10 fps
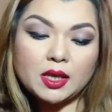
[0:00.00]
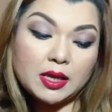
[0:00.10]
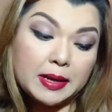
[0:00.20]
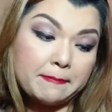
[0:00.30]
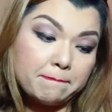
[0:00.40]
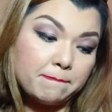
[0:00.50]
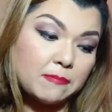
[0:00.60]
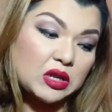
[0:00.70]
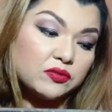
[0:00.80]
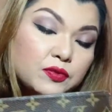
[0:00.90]
yeah,
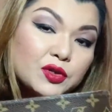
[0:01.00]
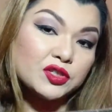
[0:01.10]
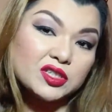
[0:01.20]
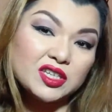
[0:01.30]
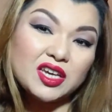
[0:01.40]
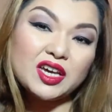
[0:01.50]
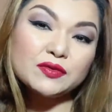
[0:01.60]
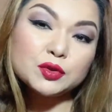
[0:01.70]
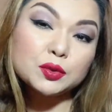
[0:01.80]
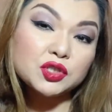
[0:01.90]
unfortunately I
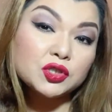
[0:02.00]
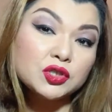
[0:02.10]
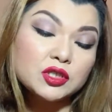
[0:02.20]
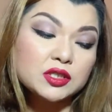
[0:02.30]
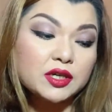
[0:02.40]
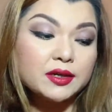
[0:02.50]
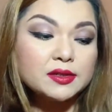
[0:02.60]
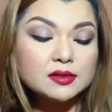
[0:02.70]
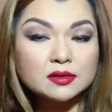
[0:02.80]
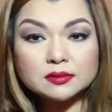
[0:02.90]
have to return it,
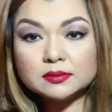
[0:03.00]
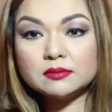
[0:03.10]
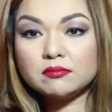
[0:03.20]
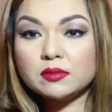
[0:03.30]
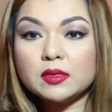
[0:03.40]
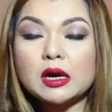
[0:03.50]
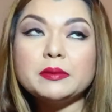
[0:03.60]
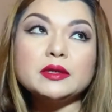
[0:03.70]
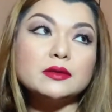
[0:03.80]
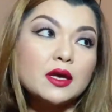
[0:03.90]
guys.
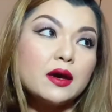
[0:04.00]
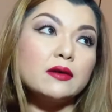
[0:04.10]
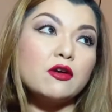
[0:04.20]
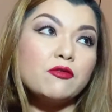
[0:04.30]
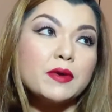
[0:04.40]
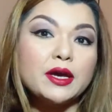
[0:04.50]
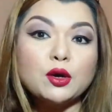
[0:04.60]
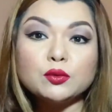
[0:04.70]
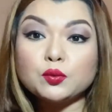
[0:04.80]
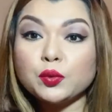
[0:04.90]
I mean, not of my
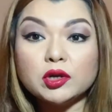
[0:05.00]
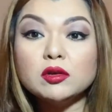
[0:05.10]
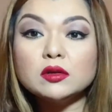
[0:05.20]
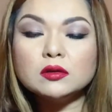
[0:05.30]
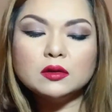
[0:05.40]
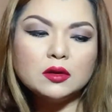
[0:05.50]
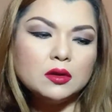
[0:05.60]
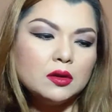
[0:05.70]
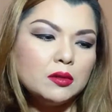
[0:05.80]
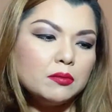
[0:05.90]
own will,
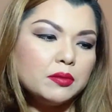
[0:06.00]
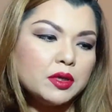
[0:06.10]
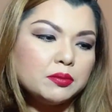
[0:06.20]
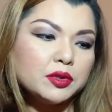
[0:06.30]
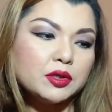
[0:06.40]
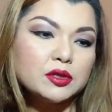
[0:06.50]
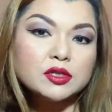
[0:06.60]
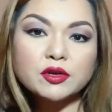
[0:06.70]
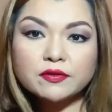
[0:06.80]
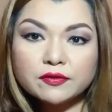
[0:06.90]
but
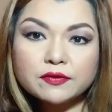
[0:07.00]
because of